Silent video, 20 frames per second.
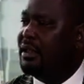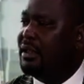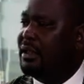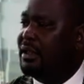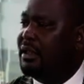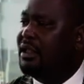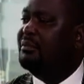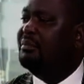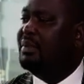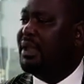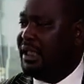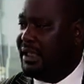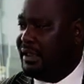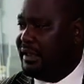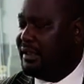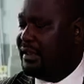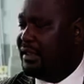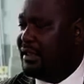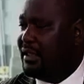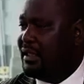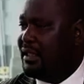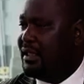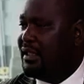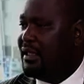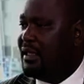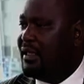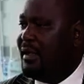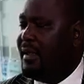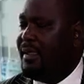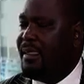debate.
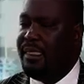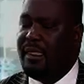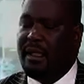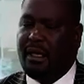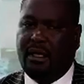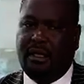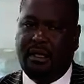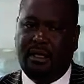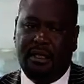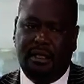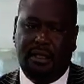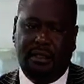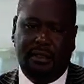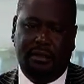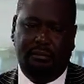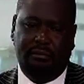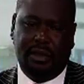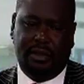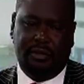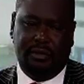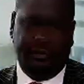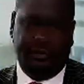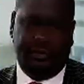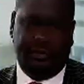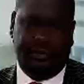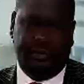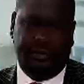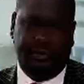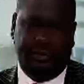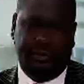
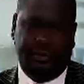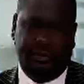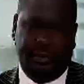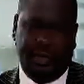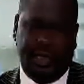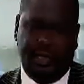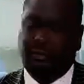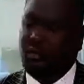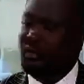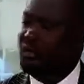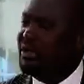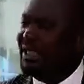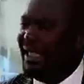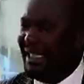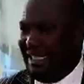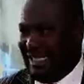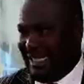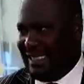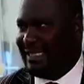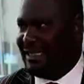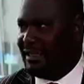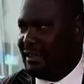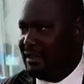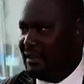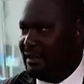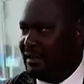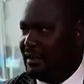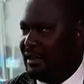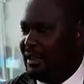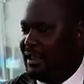Because I'm good at that,
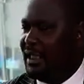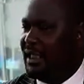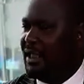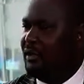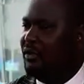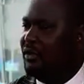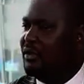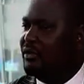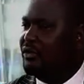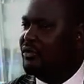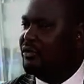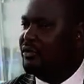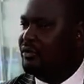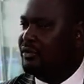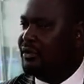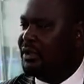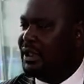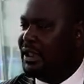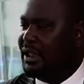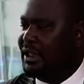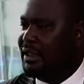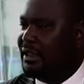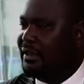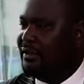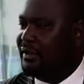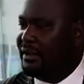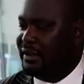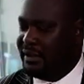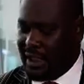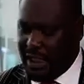and I don't want to take this
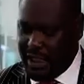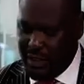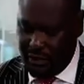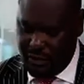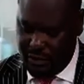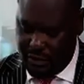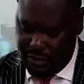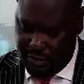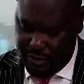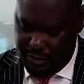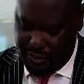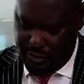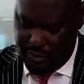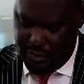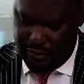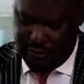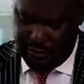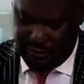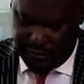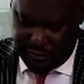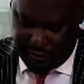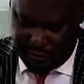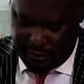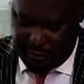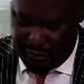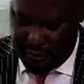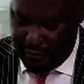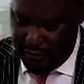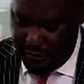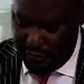discussion off
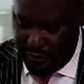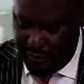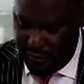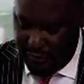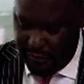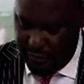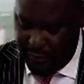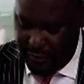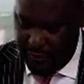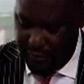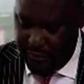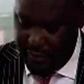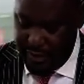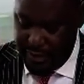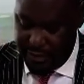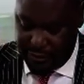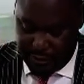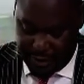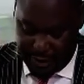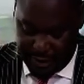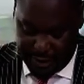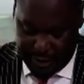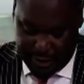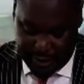the trail.